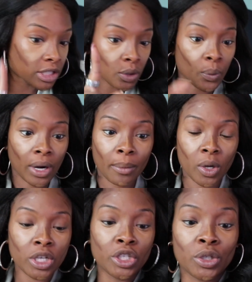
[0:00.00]
So what I'm
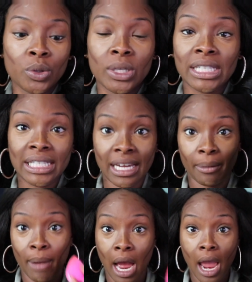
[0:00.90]
gonna do is take
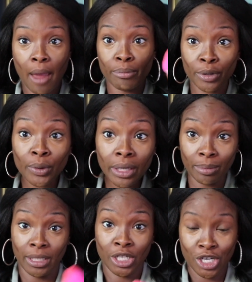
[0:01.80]
my beauty
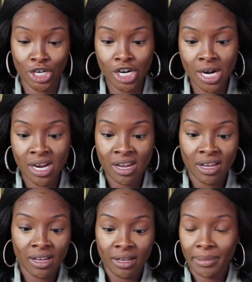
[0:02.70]
blender
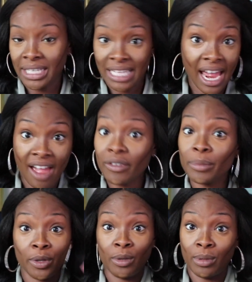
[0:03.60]
because I have a
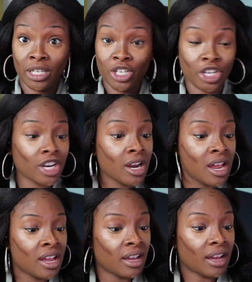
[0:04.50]
beauty blender
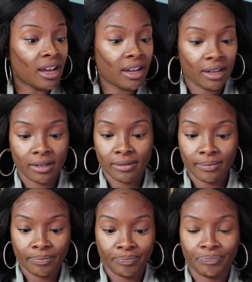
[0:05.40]

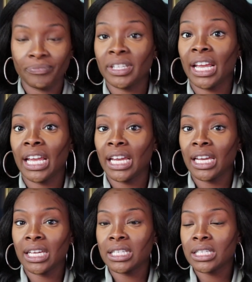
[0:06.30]
um,
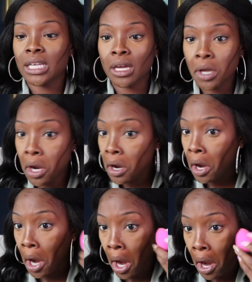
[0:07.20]
and
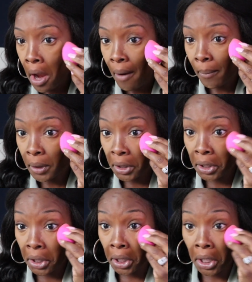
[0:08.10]

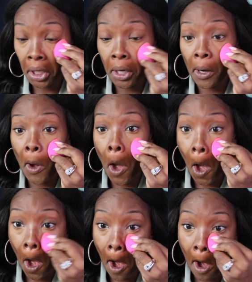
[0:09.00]
blend in
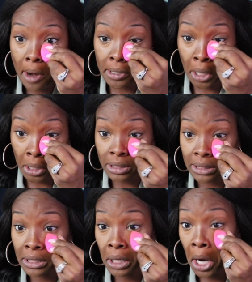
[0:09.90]
with
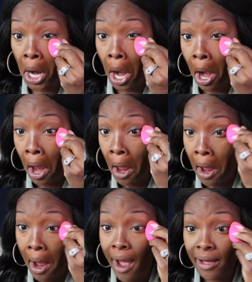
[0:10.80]
concealer,
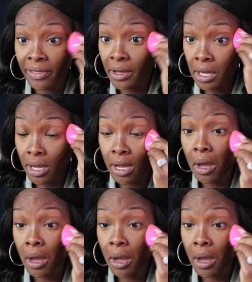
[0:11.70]
I think,